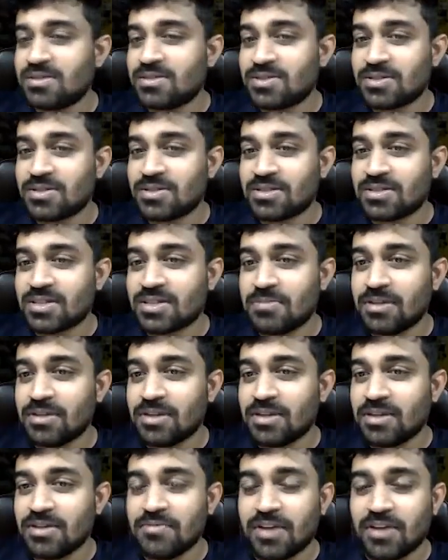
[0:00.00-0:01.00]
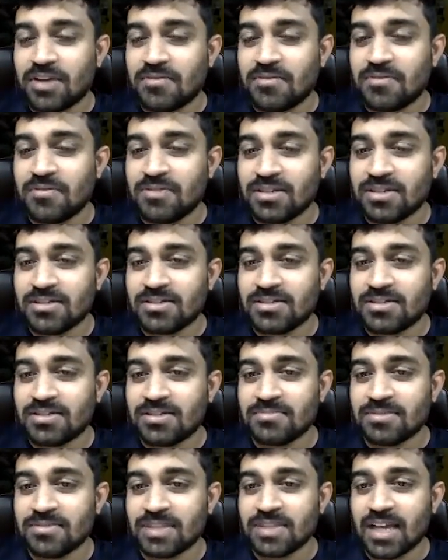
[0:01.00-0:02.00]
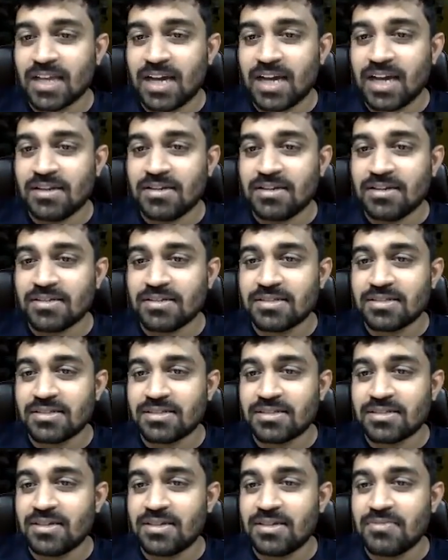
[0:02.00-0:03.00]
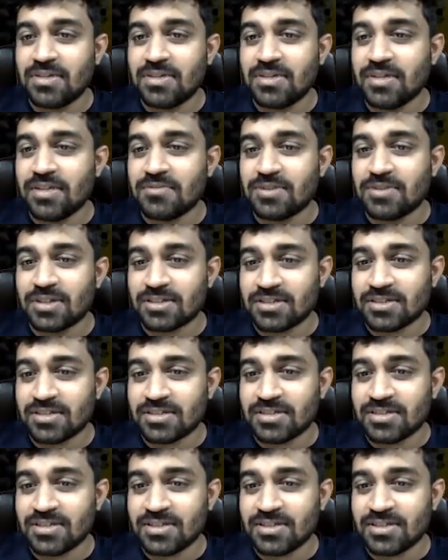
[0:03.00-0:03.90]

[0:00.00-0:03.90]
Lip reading: So it's completely fine for us and it is winning for us.